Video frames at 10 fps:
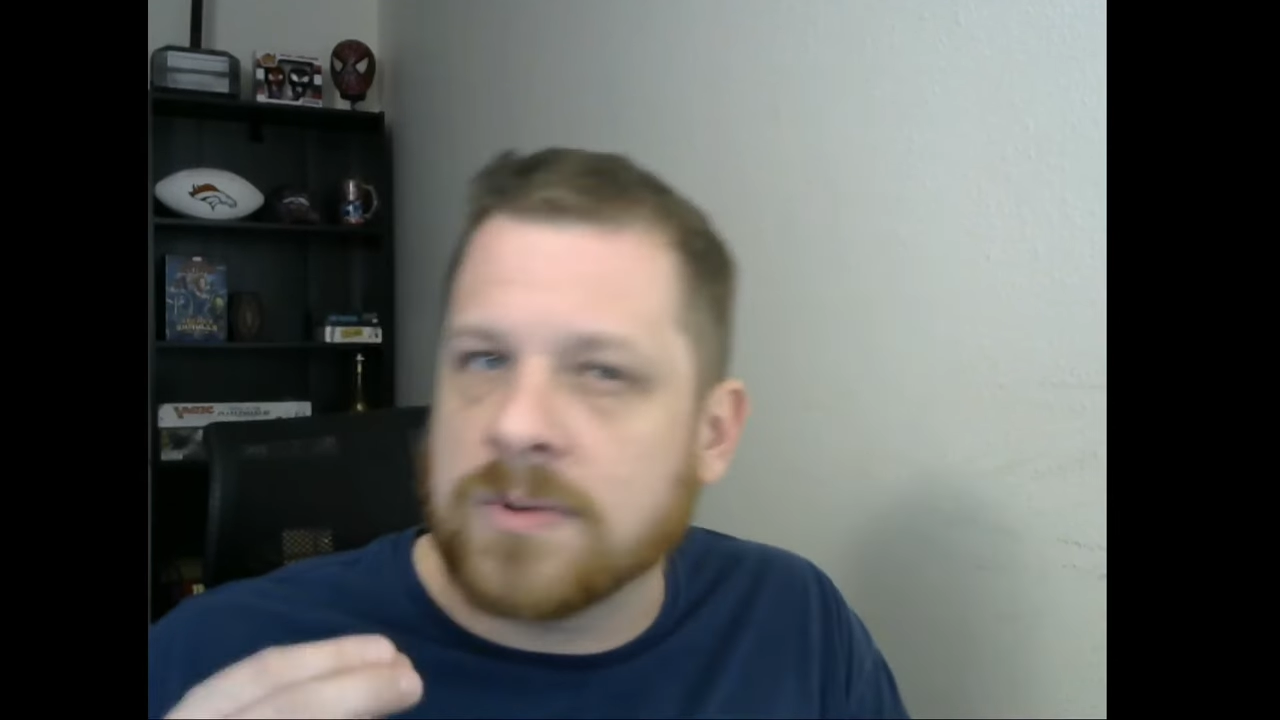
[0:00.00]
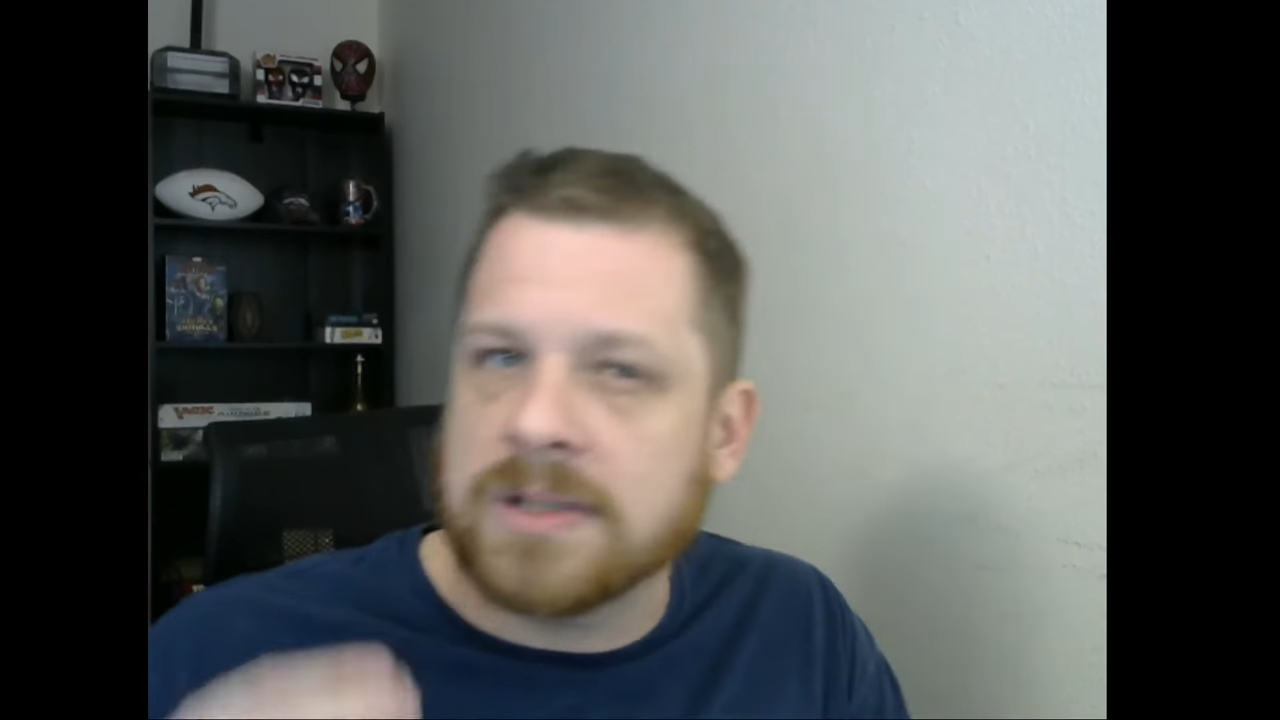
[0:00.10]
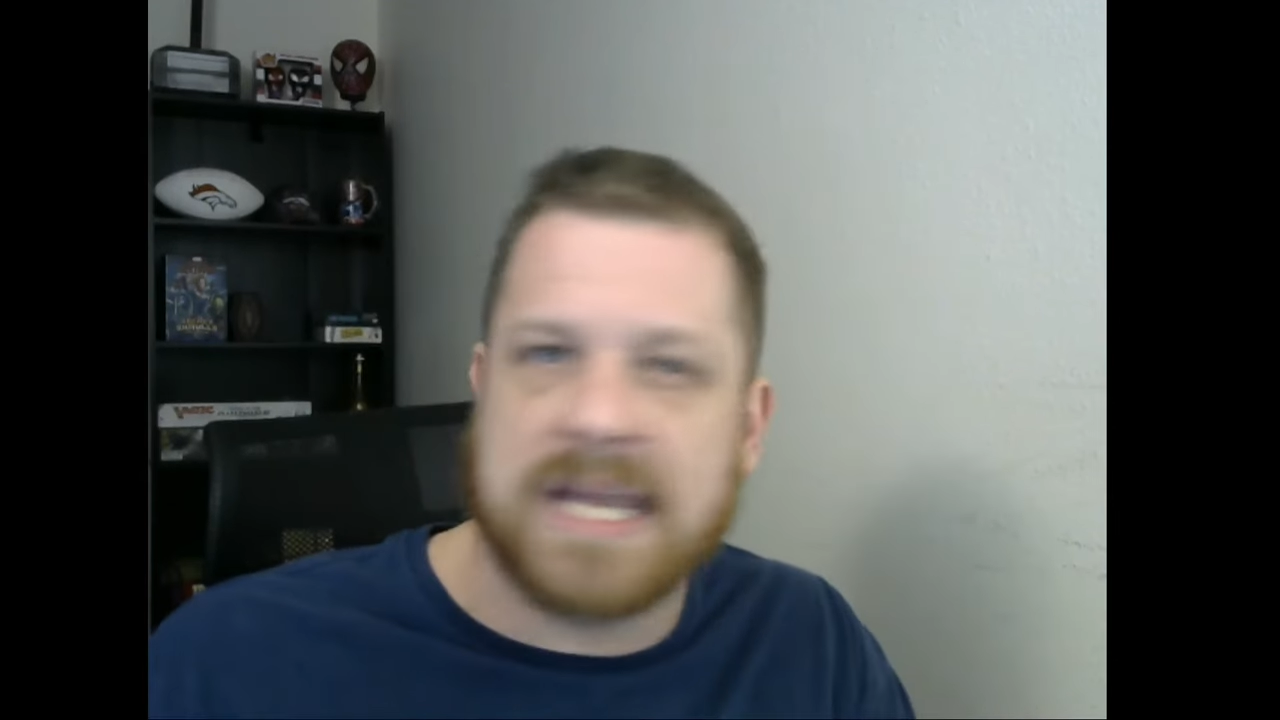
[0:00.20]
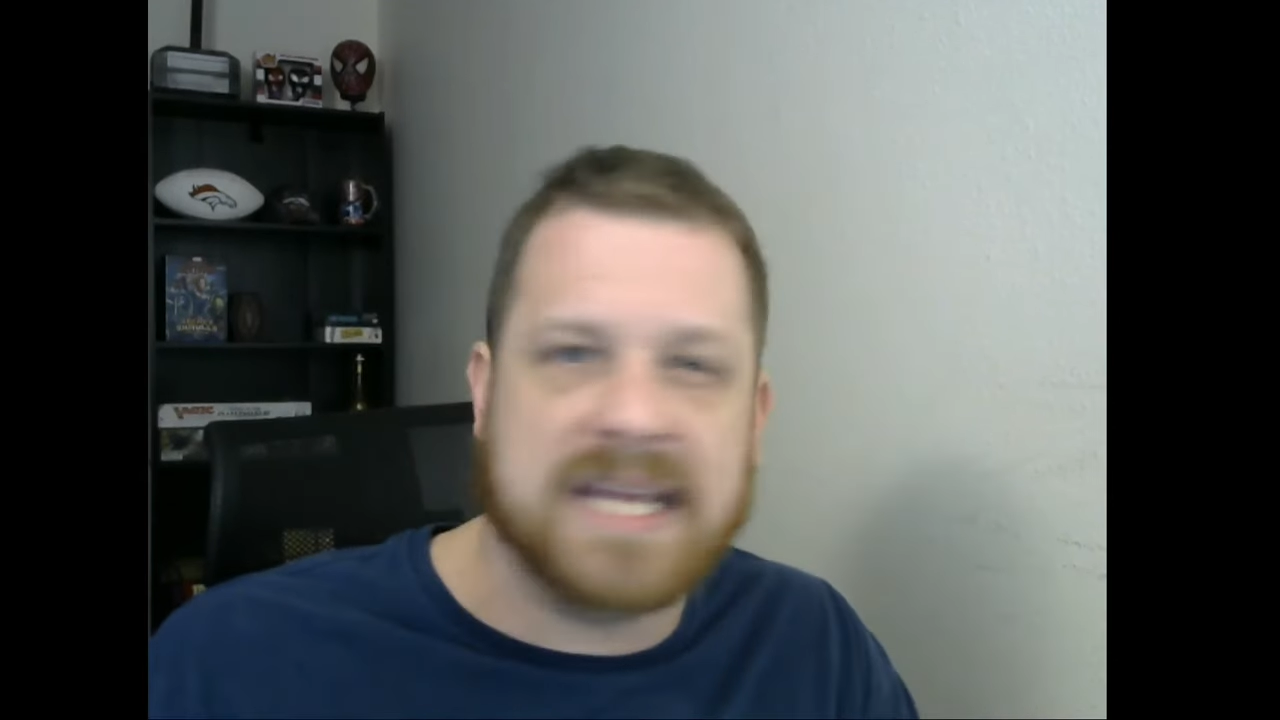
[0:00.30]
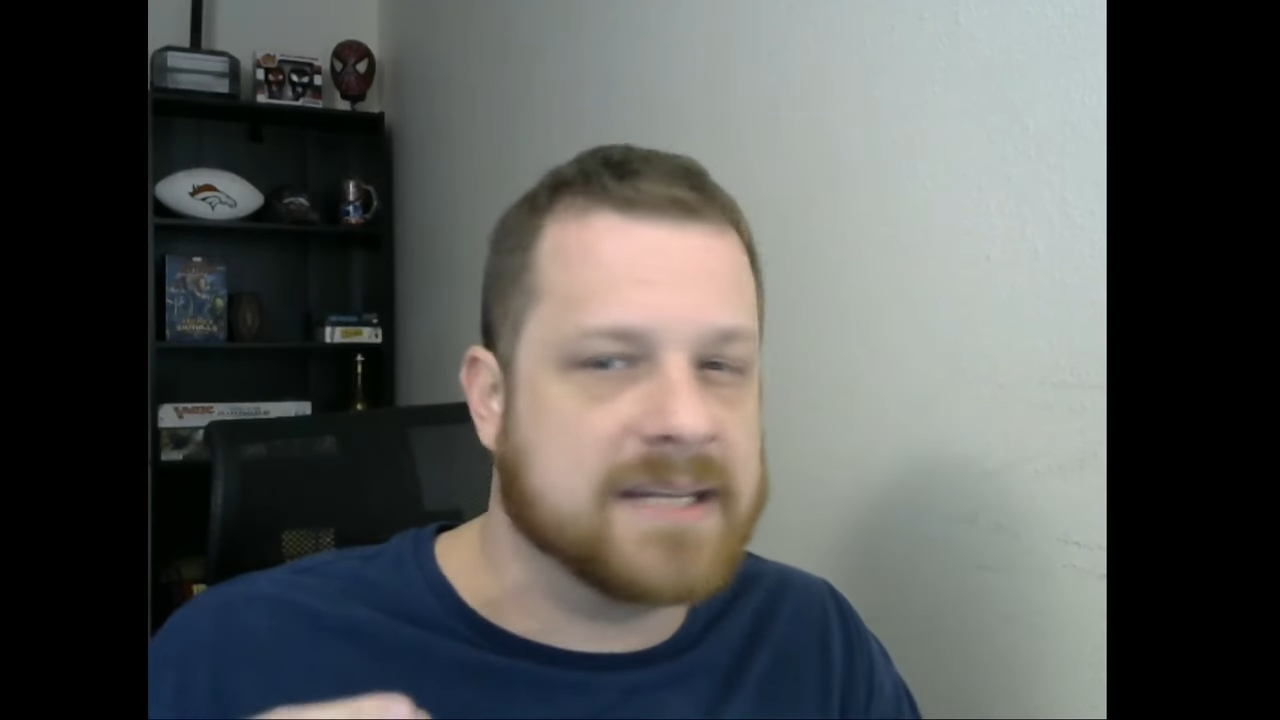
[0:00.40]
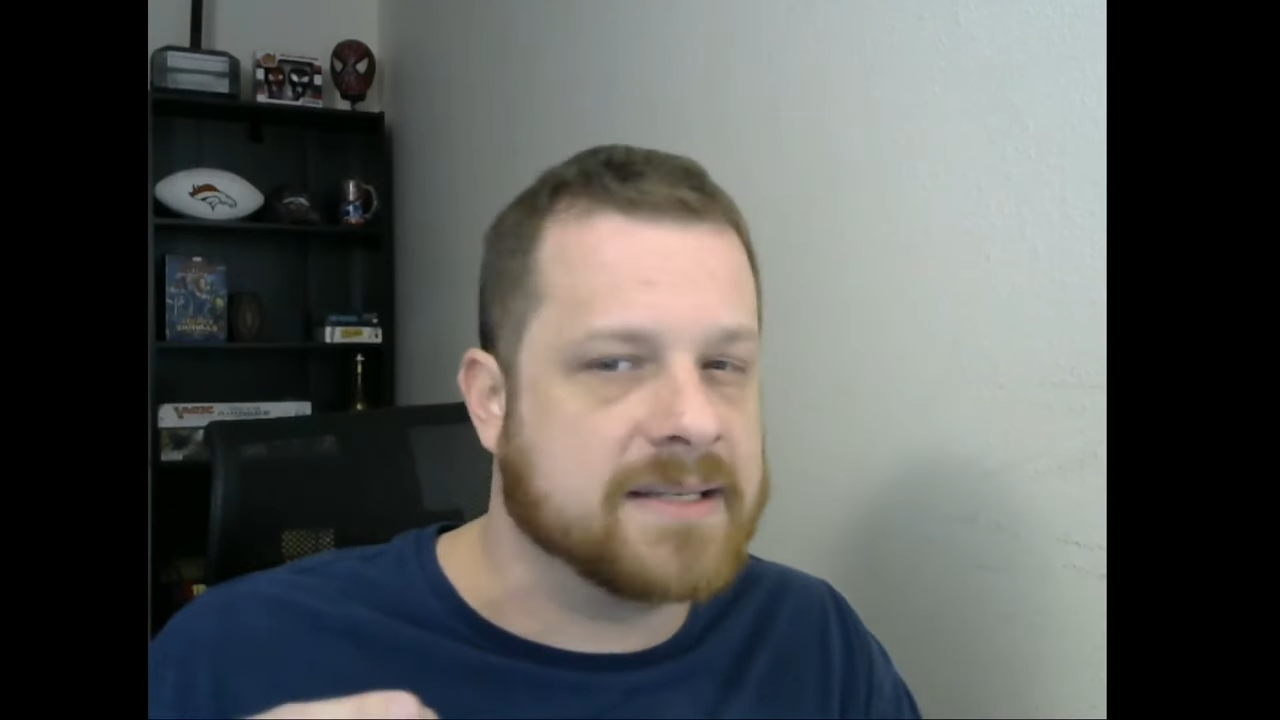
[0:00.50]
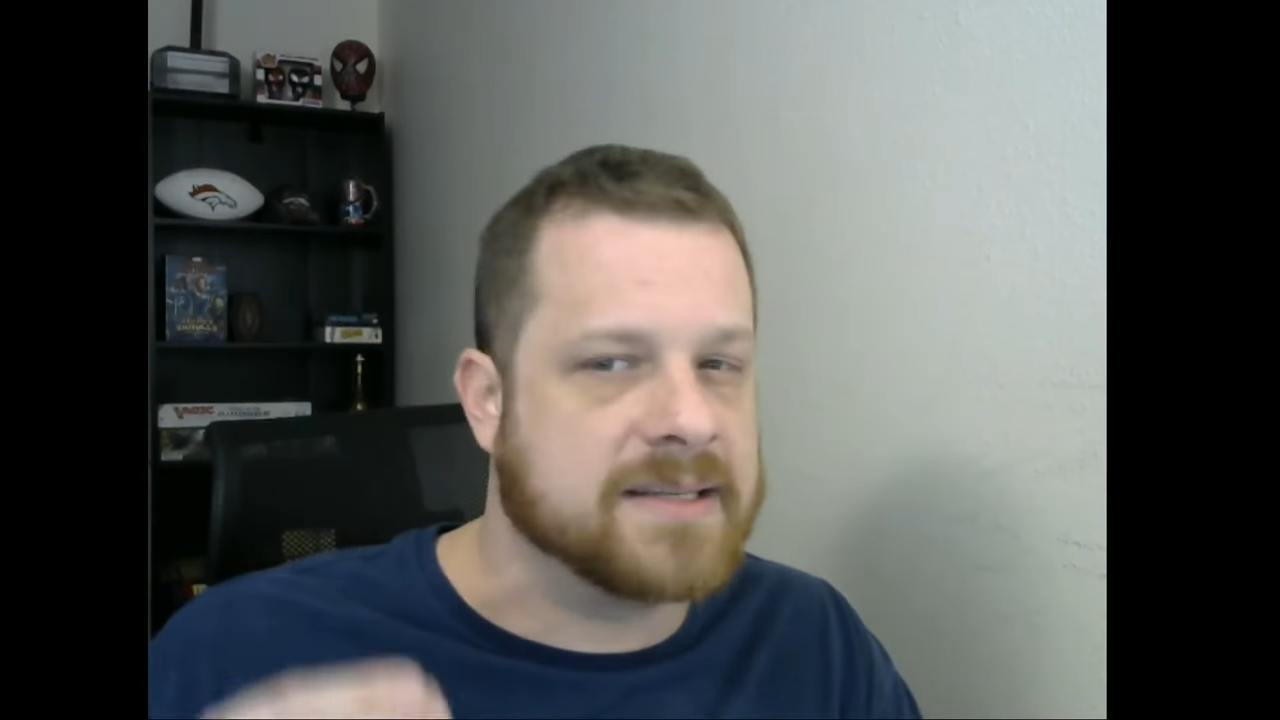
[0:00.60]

related